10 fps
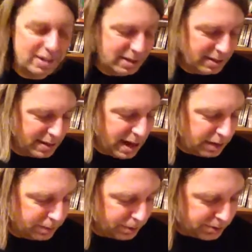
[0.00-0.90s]
his
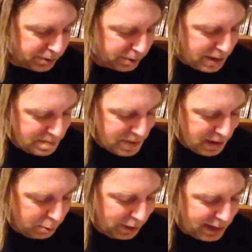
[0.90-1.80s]
adversary,
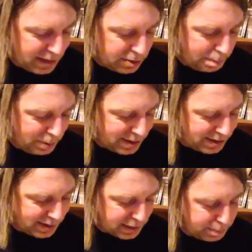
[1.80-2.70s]
he will get a
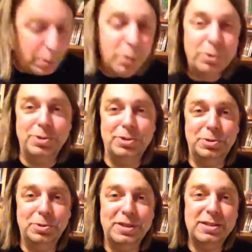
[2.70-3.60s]
+6 bonus
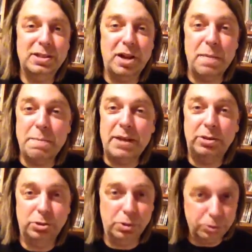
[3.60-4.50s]
to his
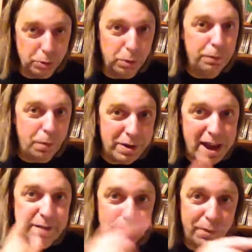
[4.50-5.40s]
combat total for
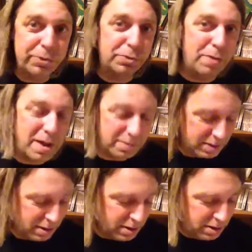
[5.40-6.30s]
that first round,
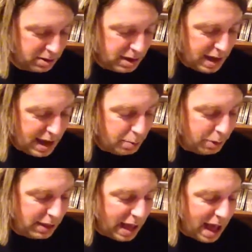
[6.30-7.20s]
and
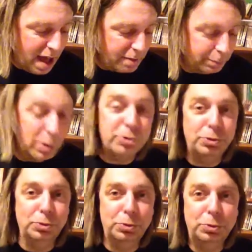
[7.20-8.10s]
will have
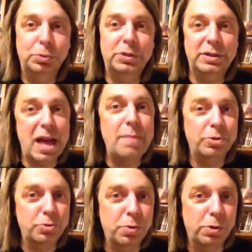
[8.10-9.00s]
+2 to the
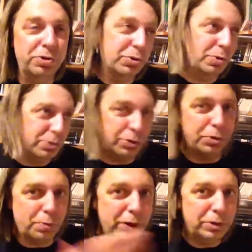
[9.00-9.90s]
damage roll. So
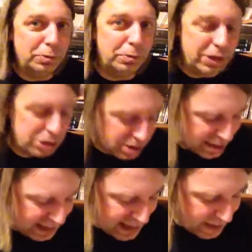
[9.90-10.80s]
another way to reach
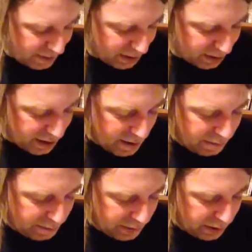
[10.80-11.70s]
the 7
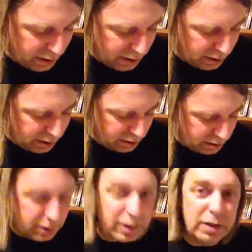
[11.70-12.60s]

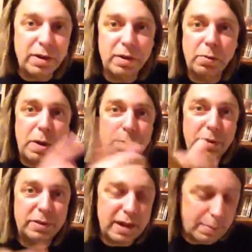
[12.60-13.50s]
on the
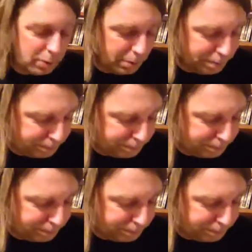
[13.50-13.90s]
weapon table.